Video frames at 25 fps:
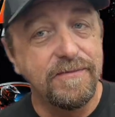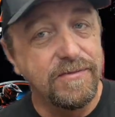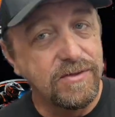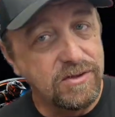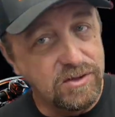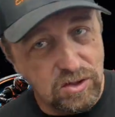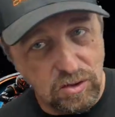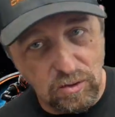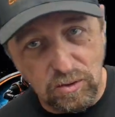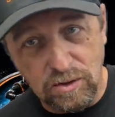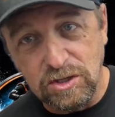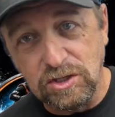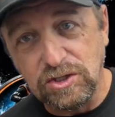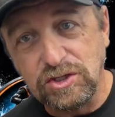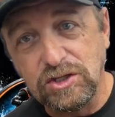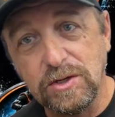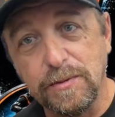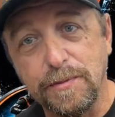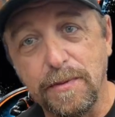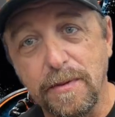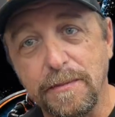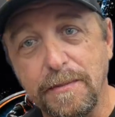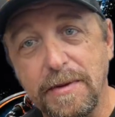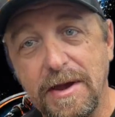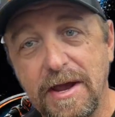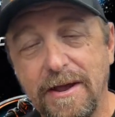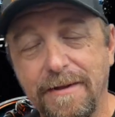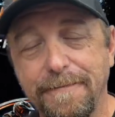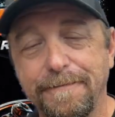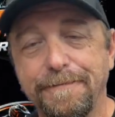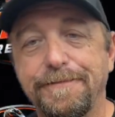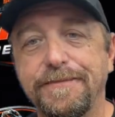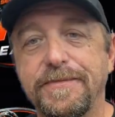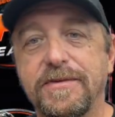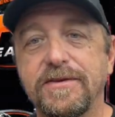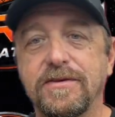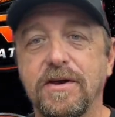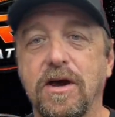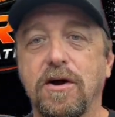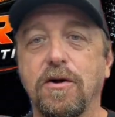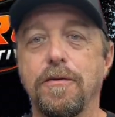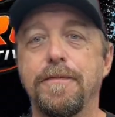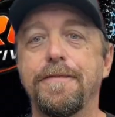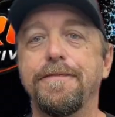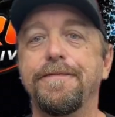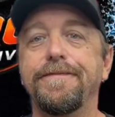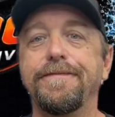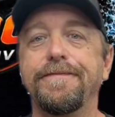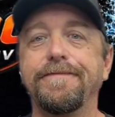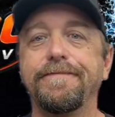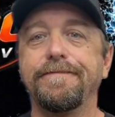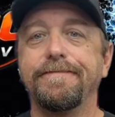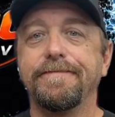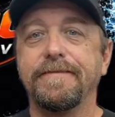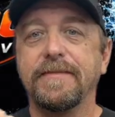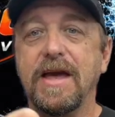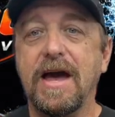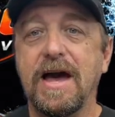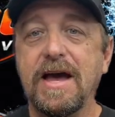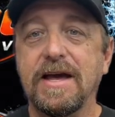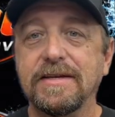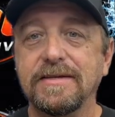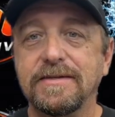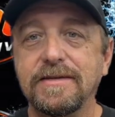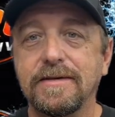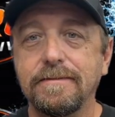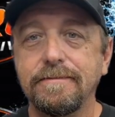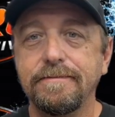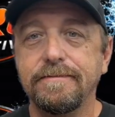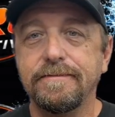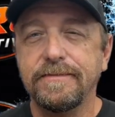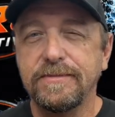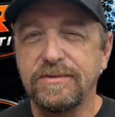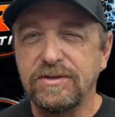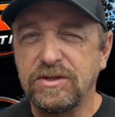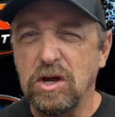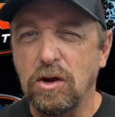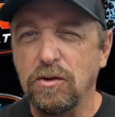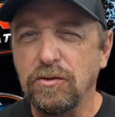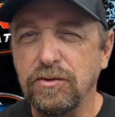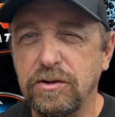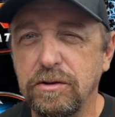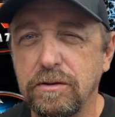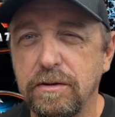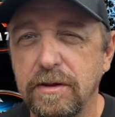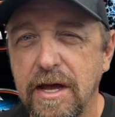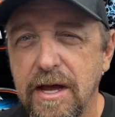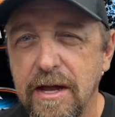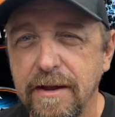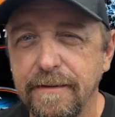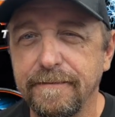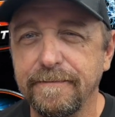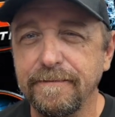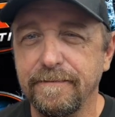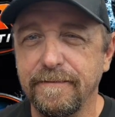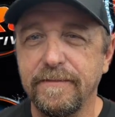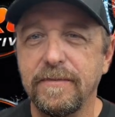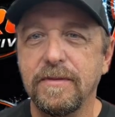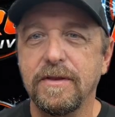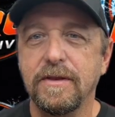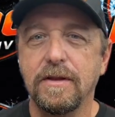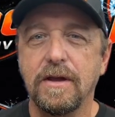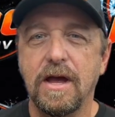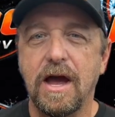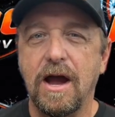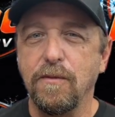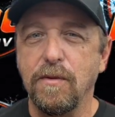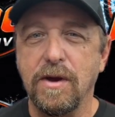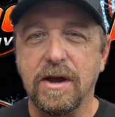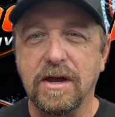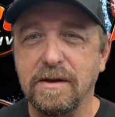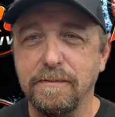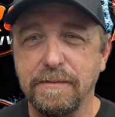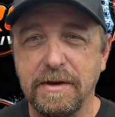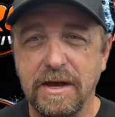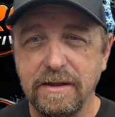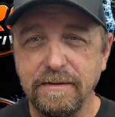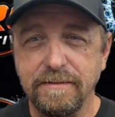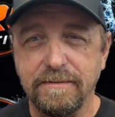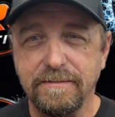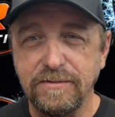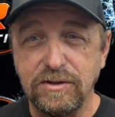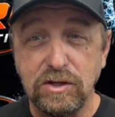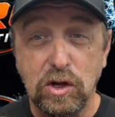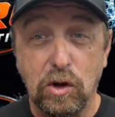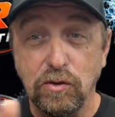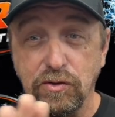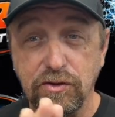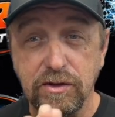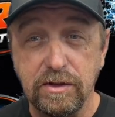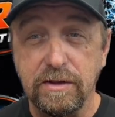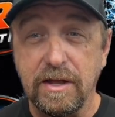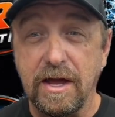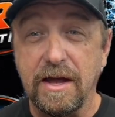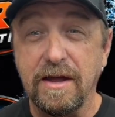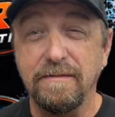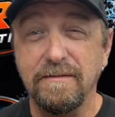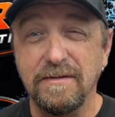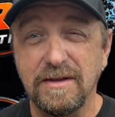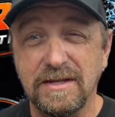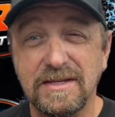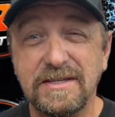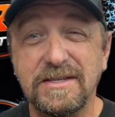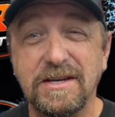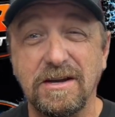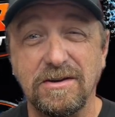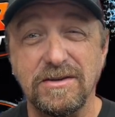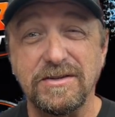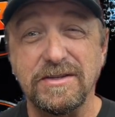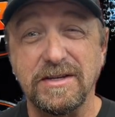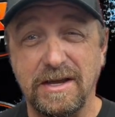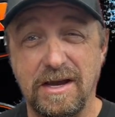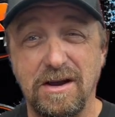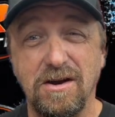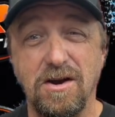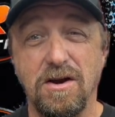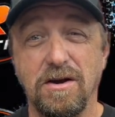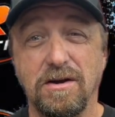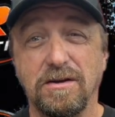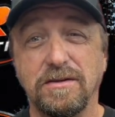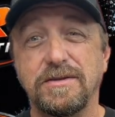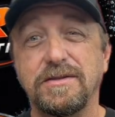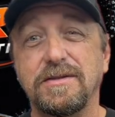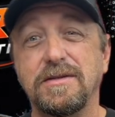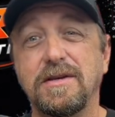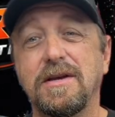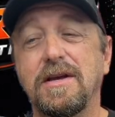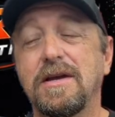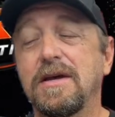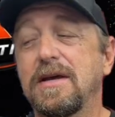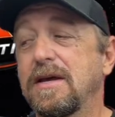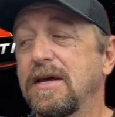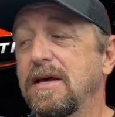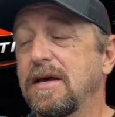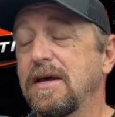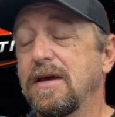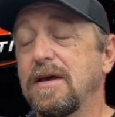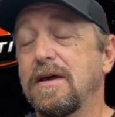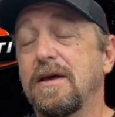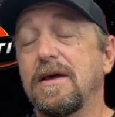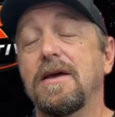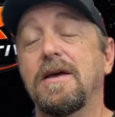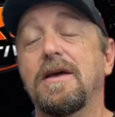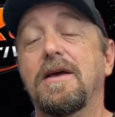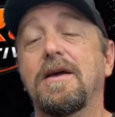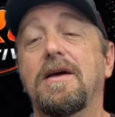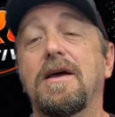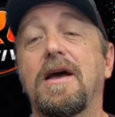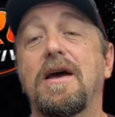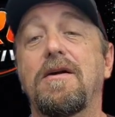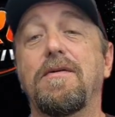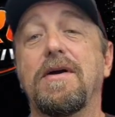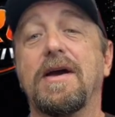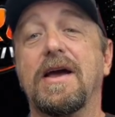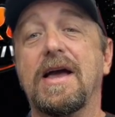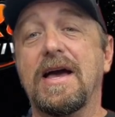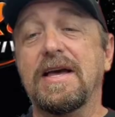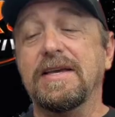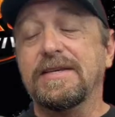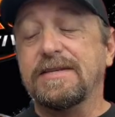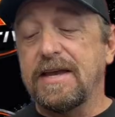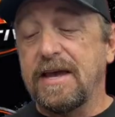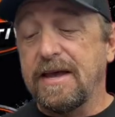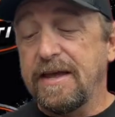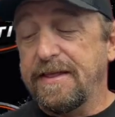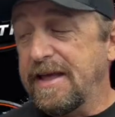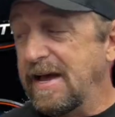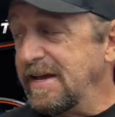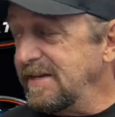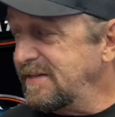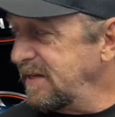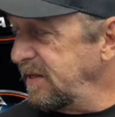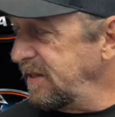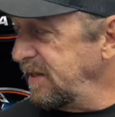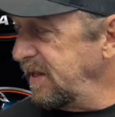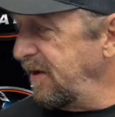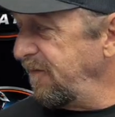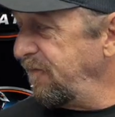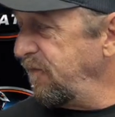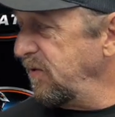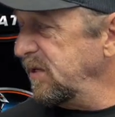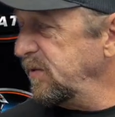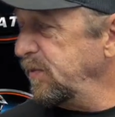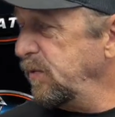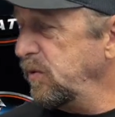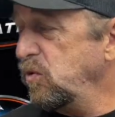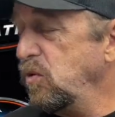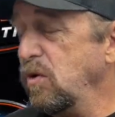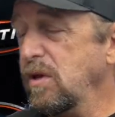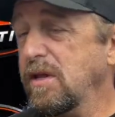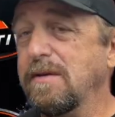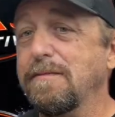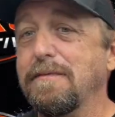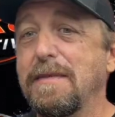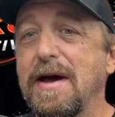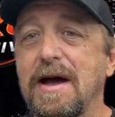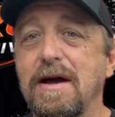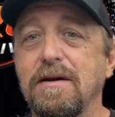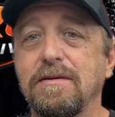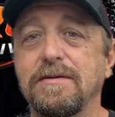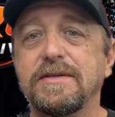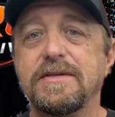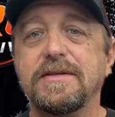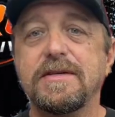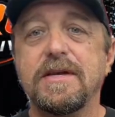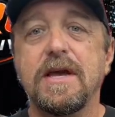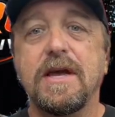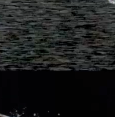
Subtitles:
doing a Superman. So guys, don't do that. I recommend don't do that. Seriously, it hurts. Anyway, guys, that's the difference between the mounts.